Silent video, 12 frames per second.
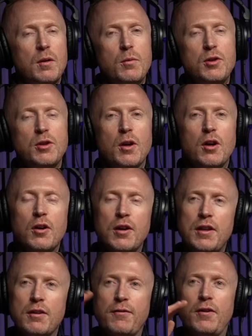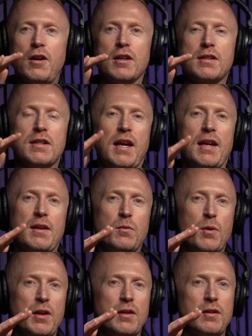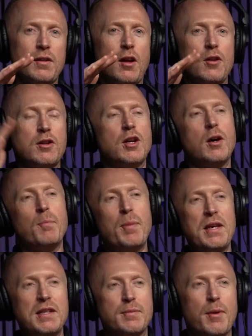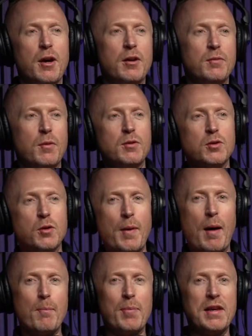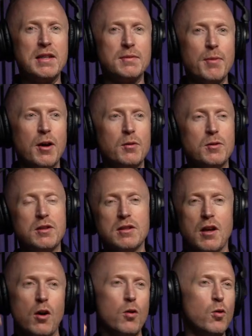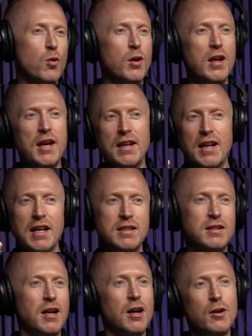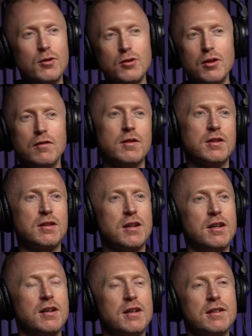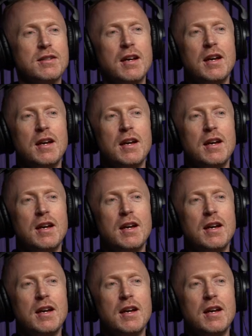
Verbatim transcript: And would you align the fast lane with like the term beast mode when we talk about beast mode, which is like all in, let's go, shoot for the stars,